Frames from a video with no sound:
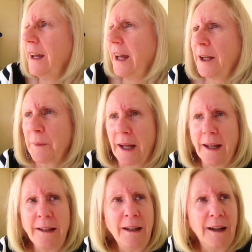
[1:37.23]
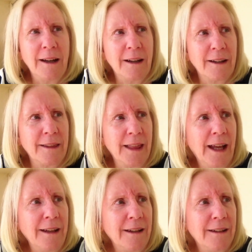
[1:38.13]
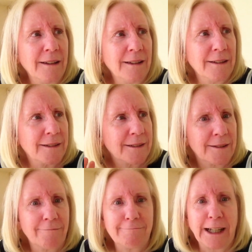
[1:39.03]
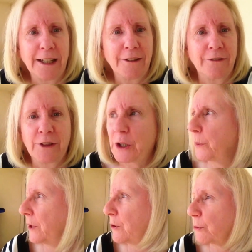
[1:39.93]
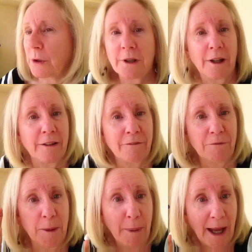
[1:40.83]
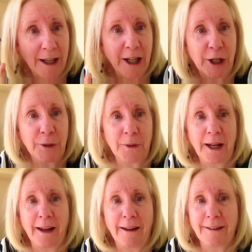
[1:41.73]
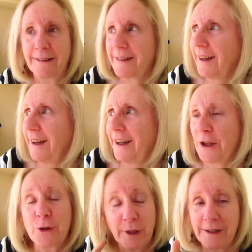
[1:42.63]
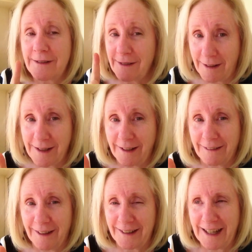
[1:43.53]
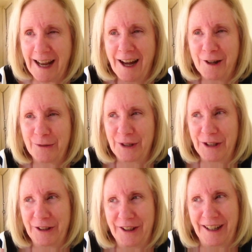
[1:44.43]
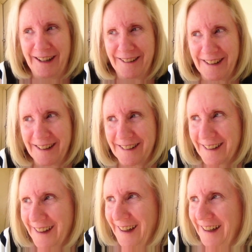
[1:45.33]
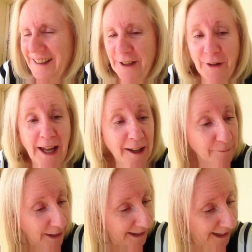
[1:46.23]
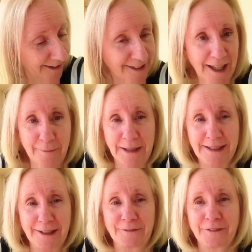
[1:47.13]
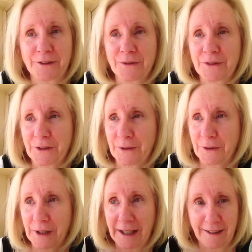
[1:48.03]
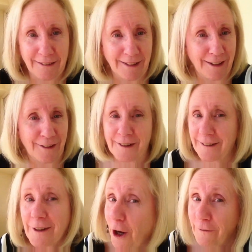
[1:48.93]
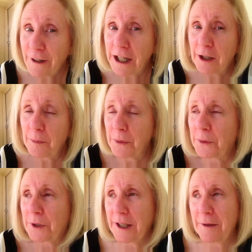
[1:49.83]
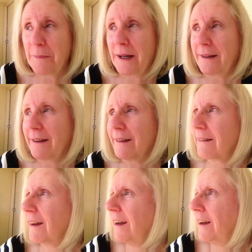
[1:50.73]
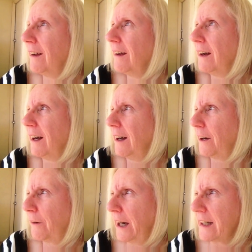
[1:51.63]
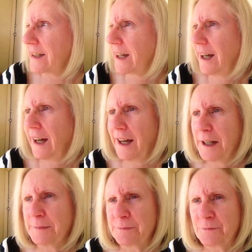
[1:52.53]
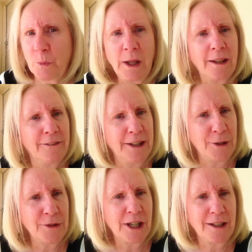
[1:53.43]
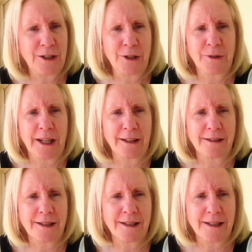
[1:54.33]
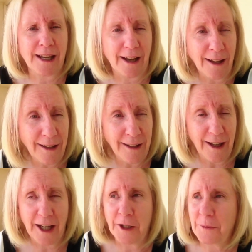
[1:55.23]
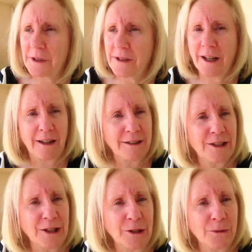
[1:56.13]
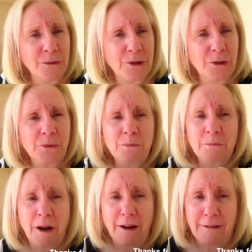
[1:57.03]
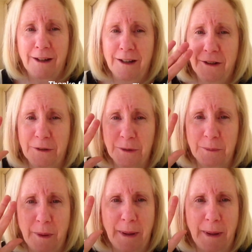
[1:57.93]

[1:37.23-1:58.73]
anyway, uh, that is kind of the quick tour of the patio and the trick is not to get locked out when you're out here. So I have my keys and my cell phone so I can either call for help or get back in. All right. Um, well, if I don't talk to you again today, I will talk to you tomorrow. Bye